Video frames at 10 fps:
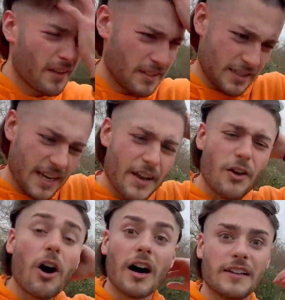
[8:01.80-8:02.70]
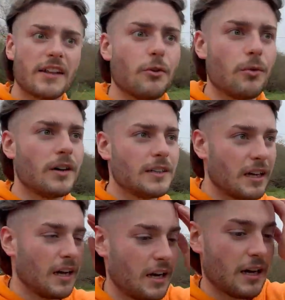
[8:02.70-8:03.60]
so yeah, not ideal.
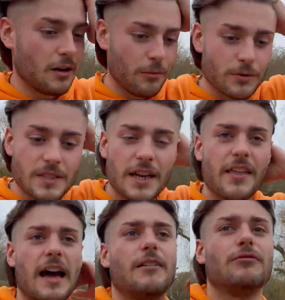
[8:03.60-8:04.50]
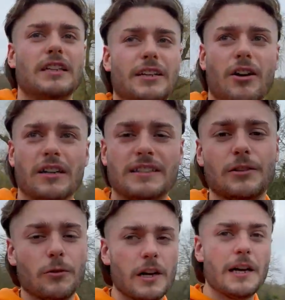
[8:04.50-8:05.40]
I will say that, really not
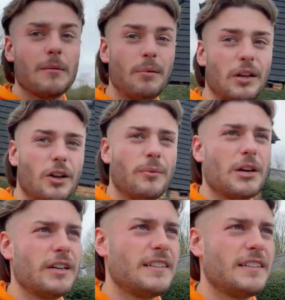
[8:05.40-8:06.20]
ideal. But look, we got it